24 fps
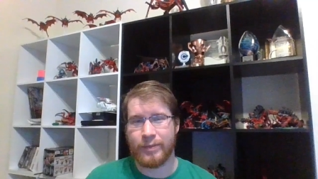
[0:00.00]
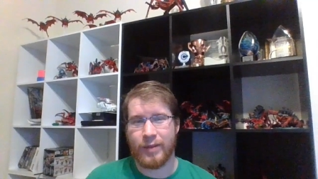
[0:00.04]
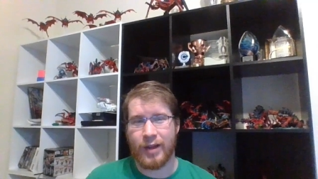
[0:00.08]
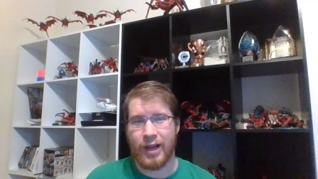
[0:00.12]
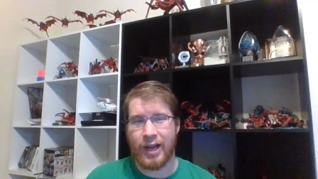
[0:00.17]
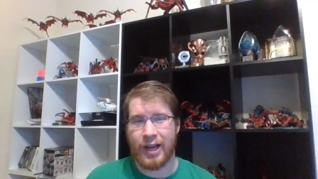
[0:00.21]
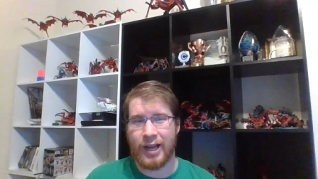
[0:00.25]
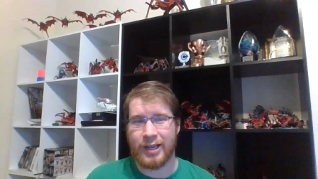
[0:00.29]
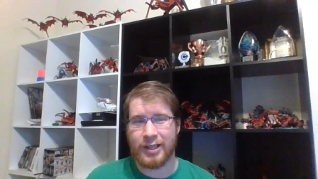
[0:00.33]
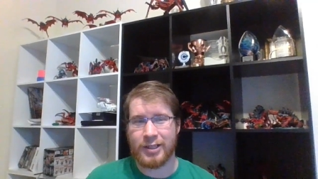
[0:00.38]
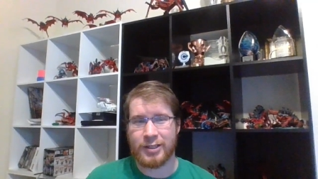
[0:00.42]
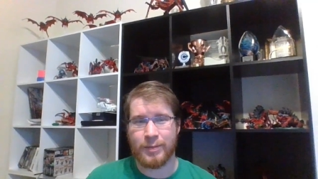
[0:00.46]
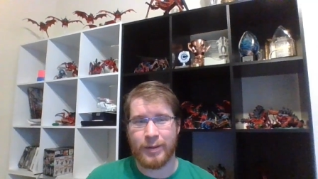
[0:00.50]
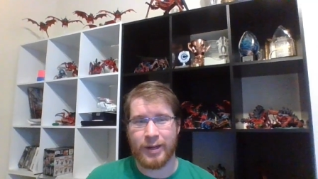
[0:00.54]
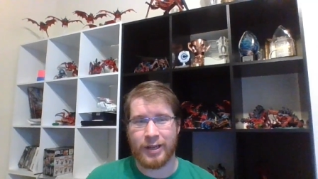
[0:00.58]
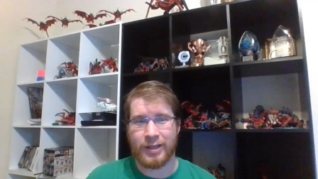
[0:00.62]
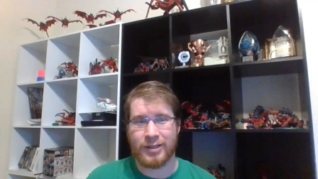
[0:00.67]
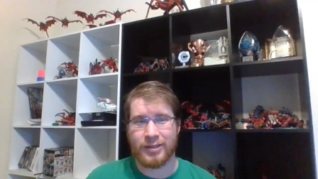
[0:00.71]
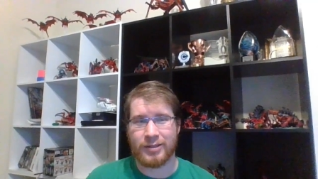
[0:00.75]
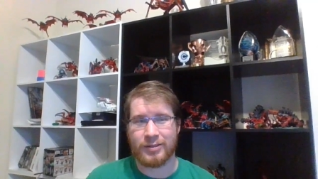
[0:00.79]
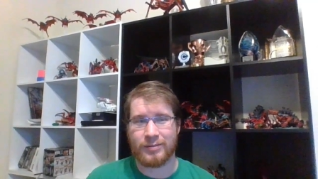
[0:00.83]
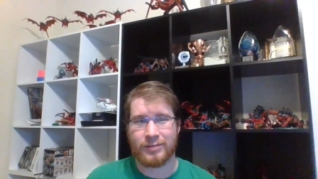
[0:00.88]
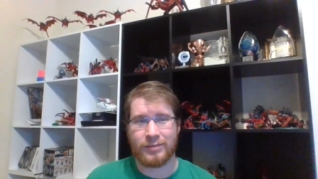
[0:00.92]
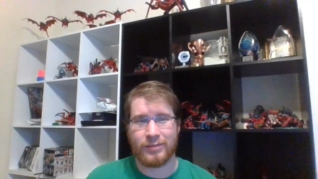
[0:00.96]
I
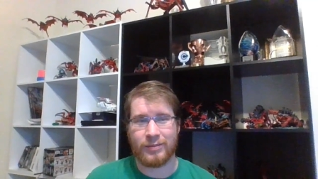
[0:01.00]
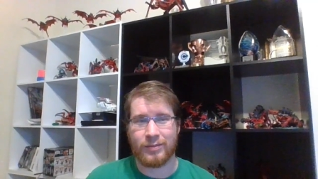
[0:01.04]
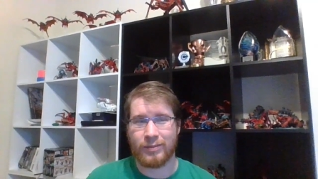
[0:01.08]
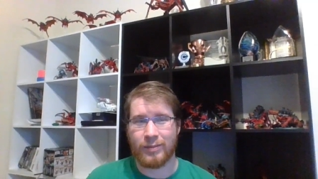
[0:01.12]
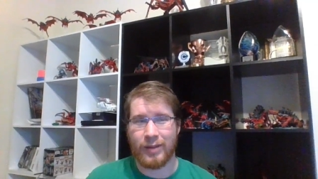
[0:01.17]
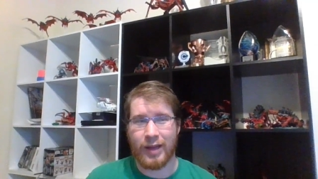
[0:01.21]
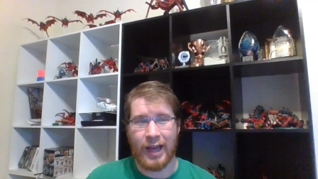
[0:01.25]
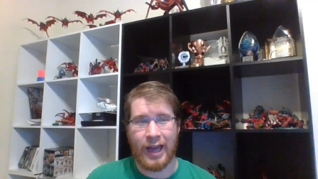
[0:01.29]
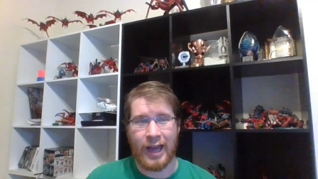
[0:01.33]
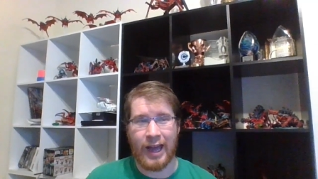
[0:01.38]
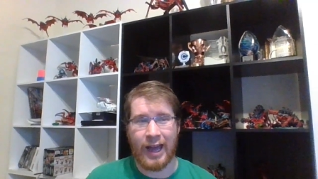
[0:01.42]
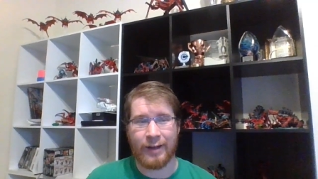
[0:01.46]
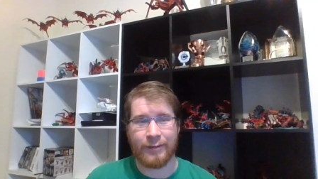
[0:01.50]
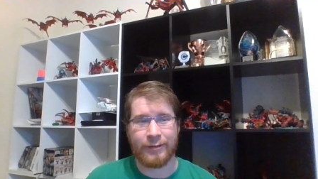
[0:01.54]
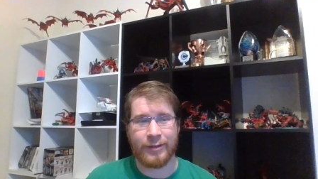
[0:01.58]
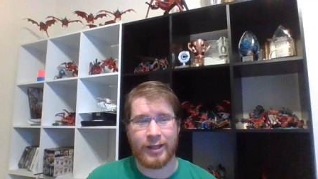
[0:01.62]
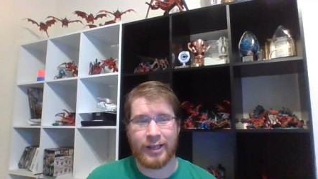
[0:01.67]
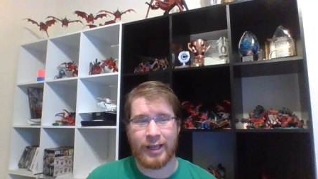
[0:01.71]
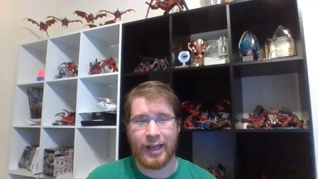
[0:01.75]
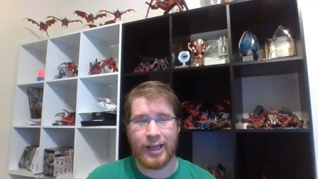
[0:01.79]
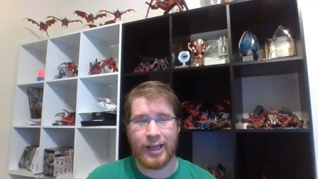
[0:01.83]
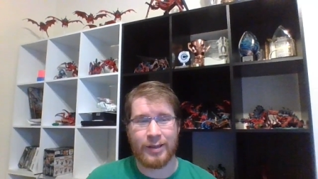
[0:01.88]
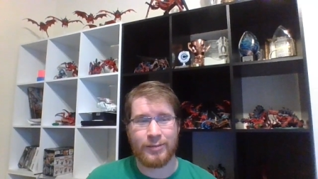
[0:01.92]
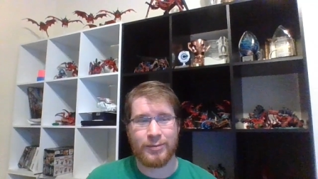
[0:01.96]
expect half the
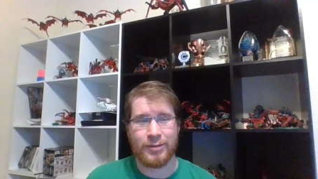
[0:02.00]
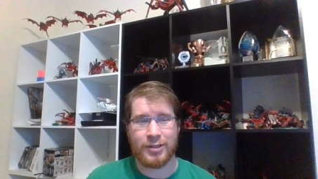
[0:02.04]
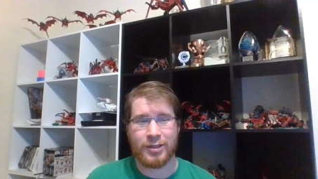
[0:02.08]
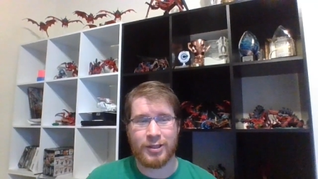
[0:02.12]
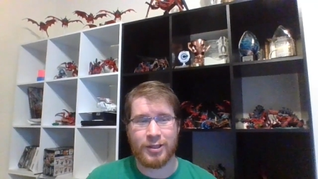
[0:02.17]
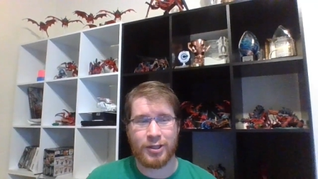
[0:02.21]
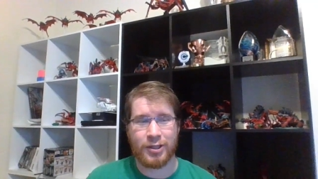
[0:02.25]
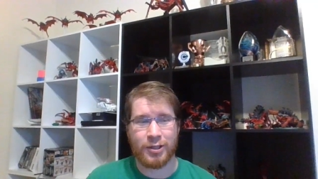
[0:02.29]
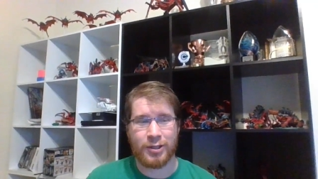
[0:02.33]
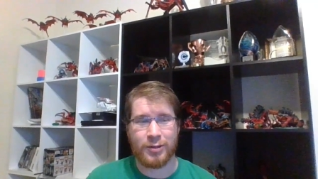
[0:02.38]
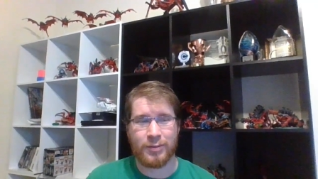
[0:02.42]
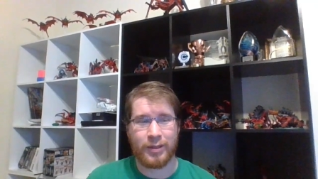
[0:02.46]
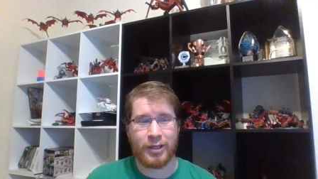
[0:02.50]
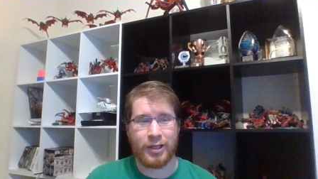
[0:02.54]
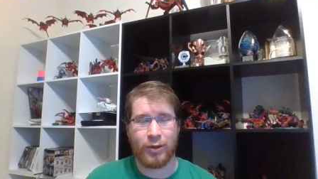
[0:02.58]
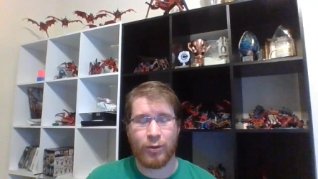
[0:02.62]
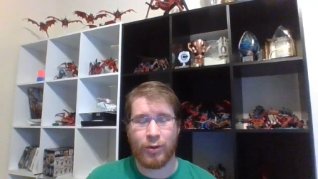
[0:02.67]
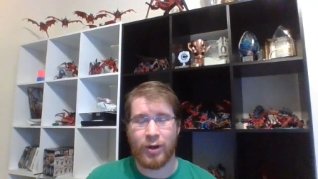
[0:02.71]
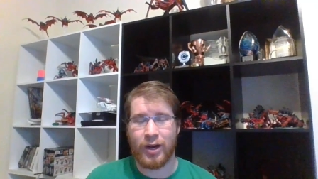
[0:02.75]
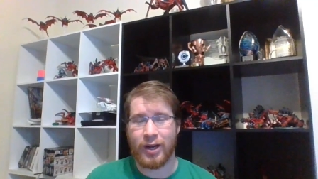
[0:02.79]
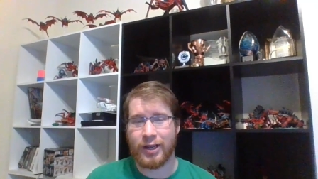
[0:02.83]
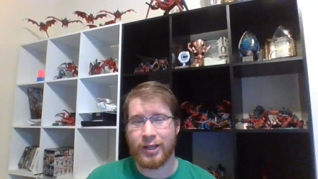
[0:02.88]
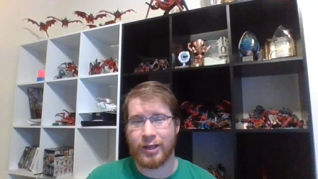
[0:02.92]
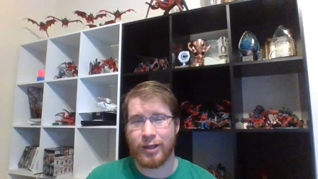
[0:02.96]
games to just be a
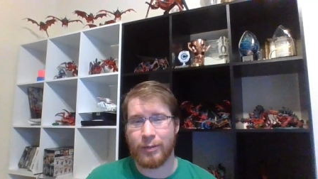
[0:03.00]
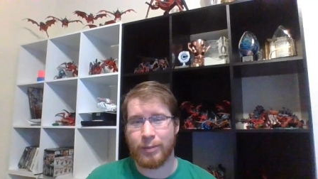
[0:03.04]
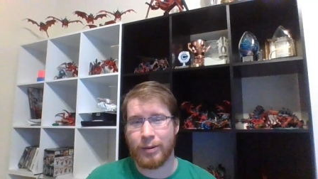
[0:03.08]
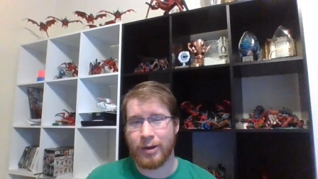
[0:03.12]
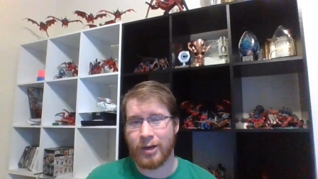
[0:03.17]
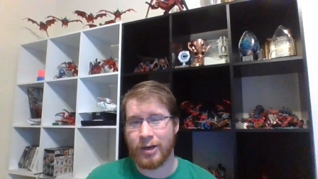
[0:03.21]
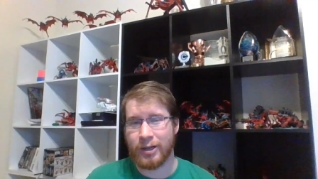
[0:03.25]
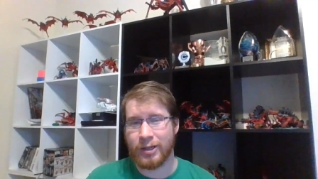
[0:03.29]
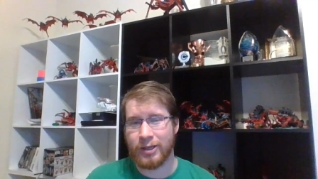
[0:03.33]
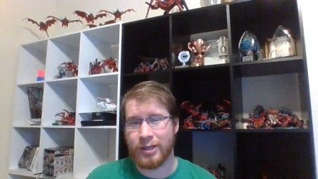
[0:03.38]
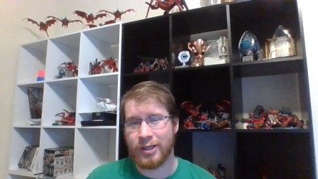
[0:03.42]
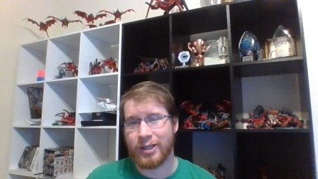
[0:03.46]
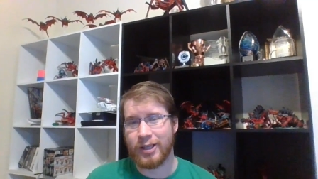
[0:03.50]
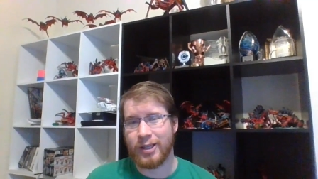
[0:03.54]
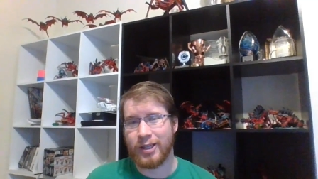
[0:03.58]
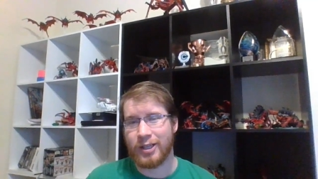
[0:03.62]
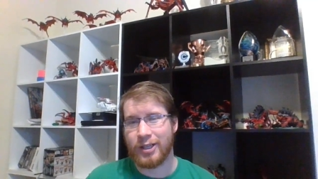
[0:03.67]
walk in the park